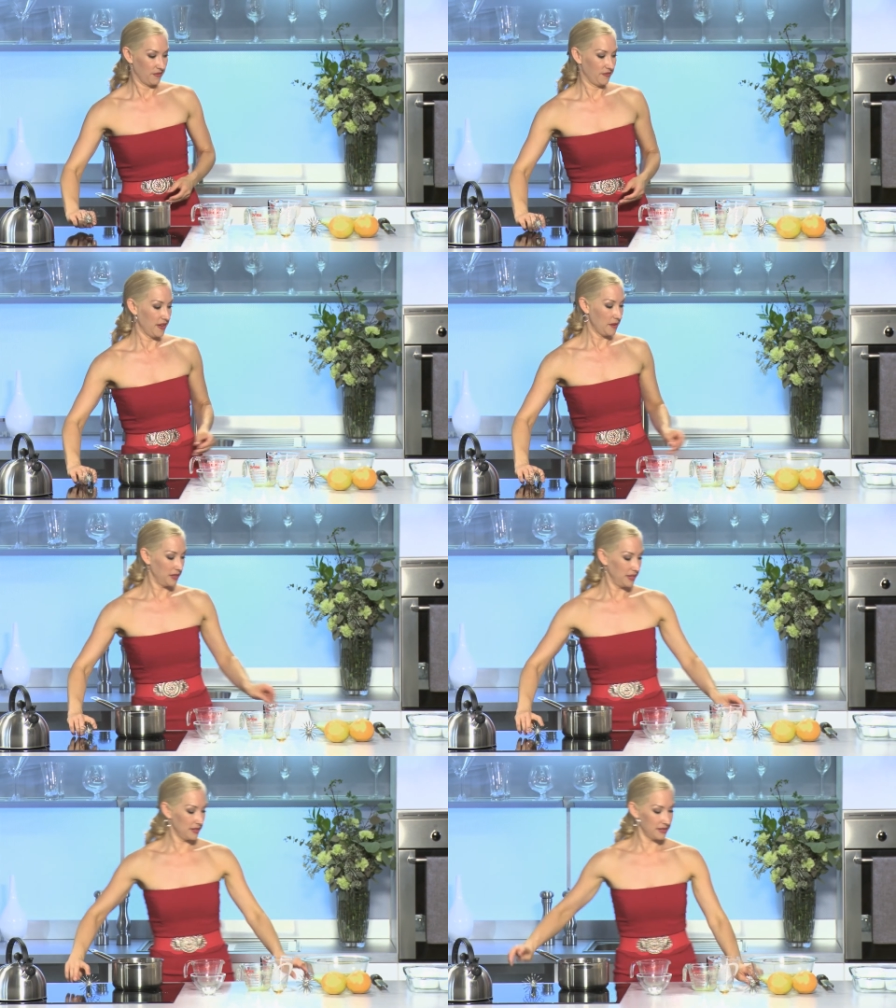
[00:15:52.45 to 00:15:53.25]

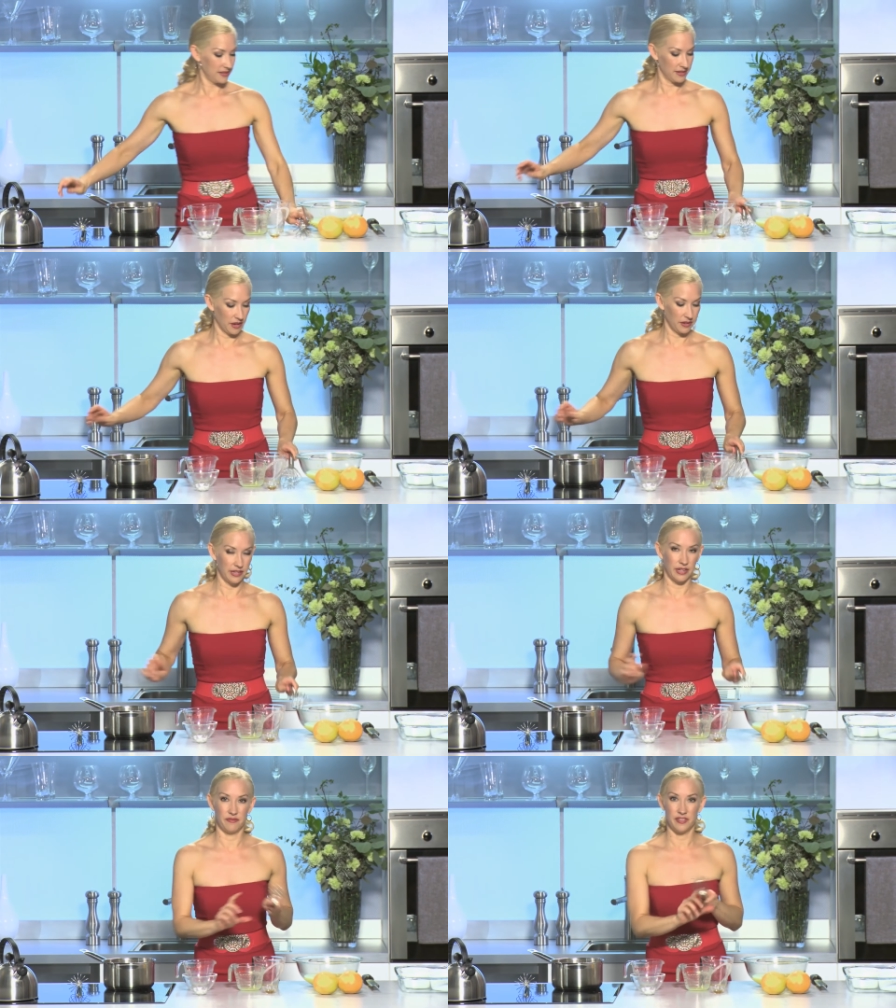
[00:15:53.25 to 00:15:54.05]
Fabulous. Now I'm
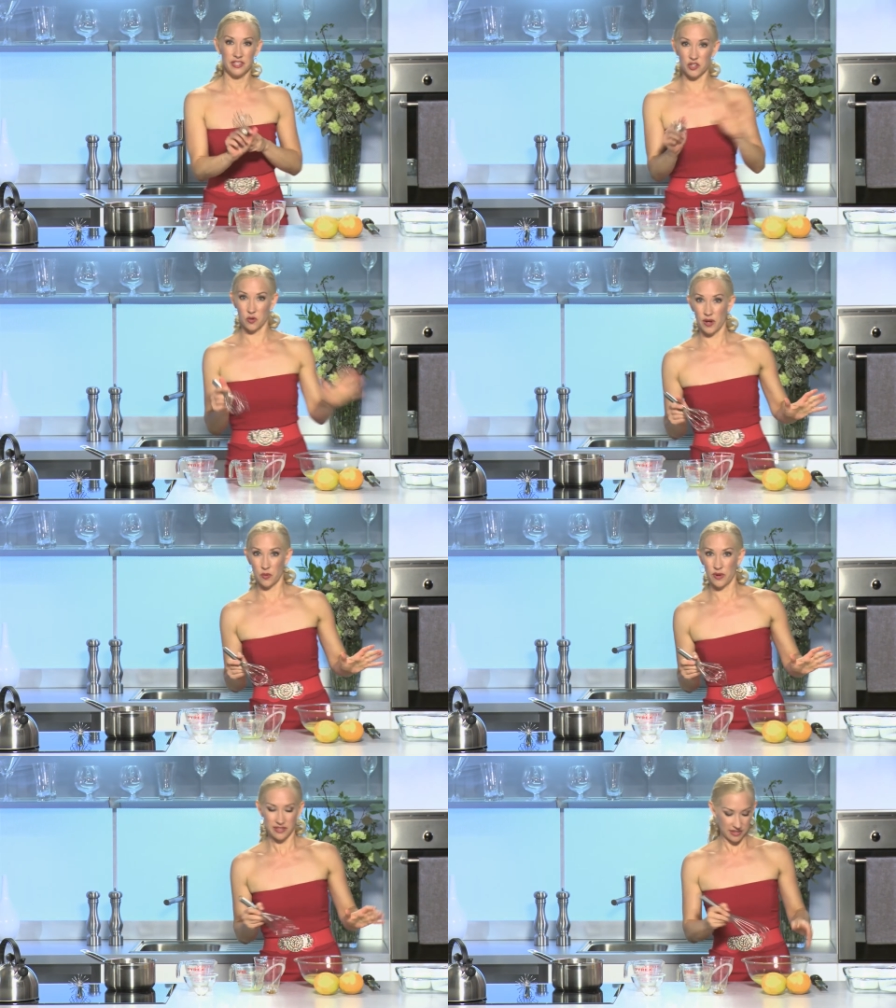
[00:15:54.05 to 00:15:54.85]
gonna give this a quick
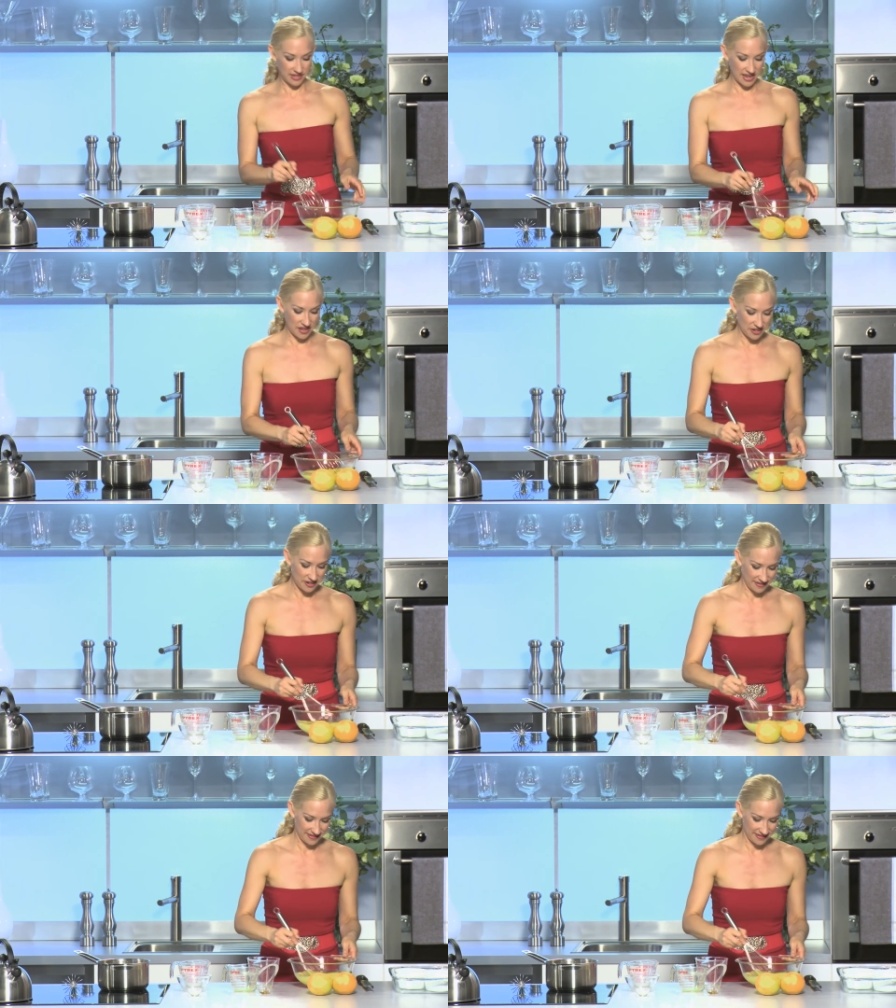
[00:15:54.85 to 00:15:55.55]
whisk together.